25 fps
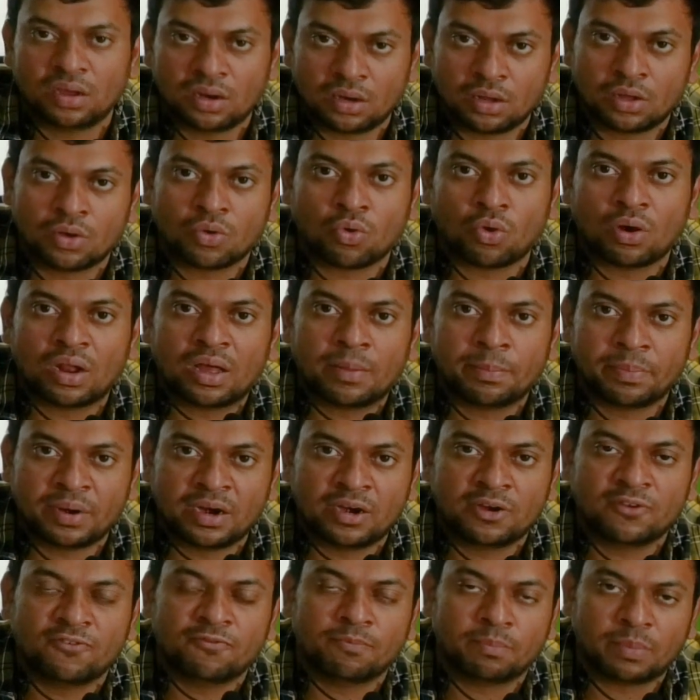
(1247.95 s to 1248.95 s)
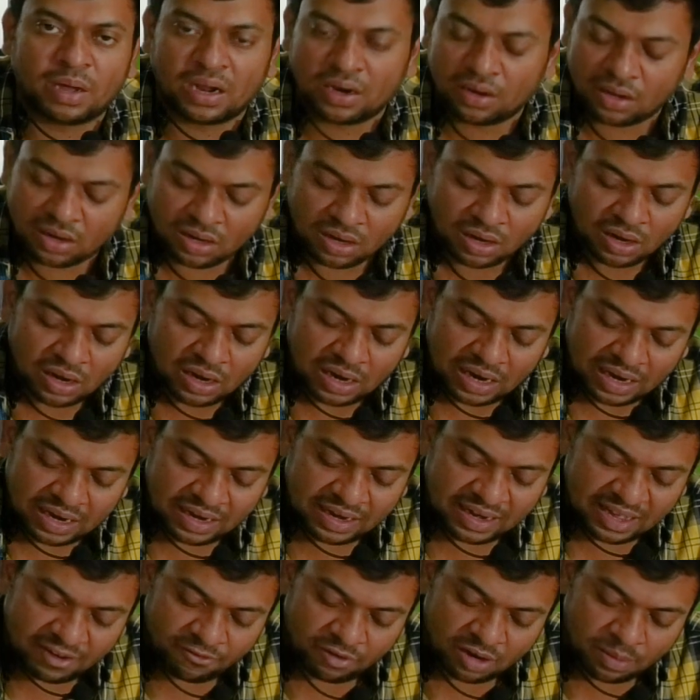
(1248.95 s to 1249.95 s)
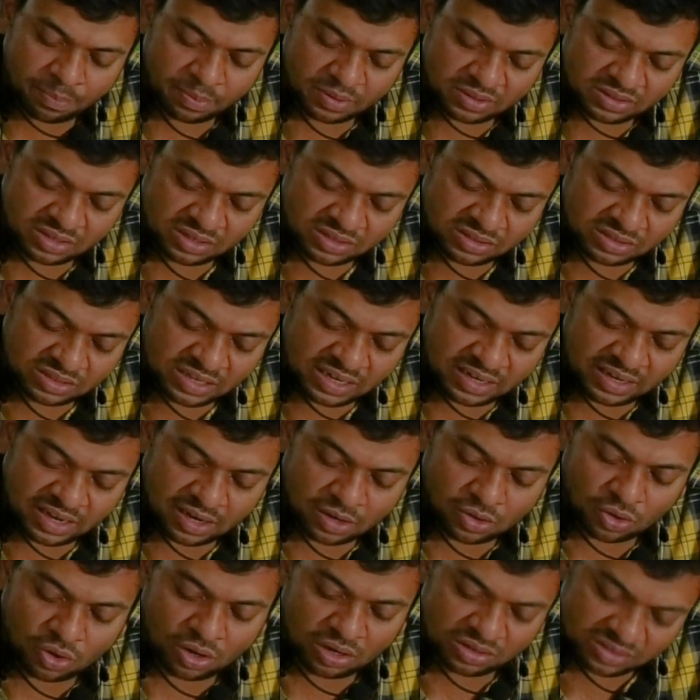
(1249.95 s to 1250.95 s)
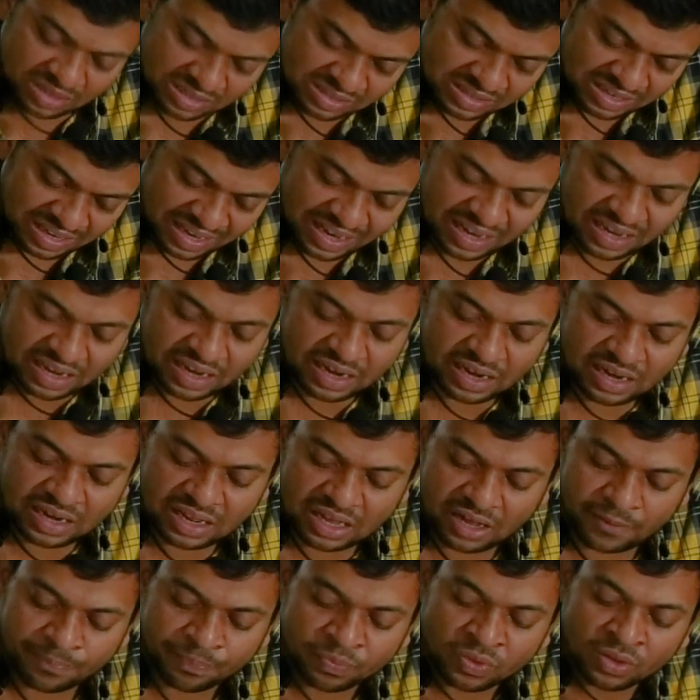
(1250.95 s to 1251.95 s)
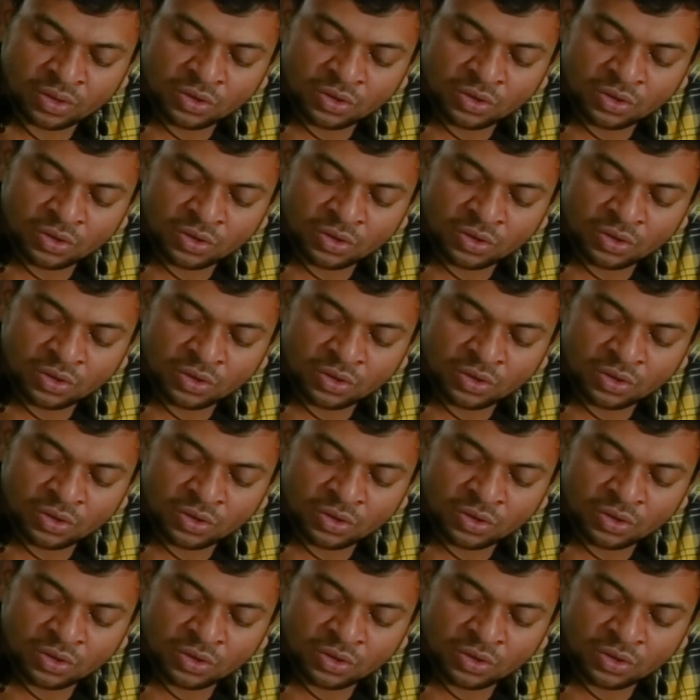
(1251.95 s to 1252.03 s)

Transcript: a collaborative manner and develop 6G technologies in India.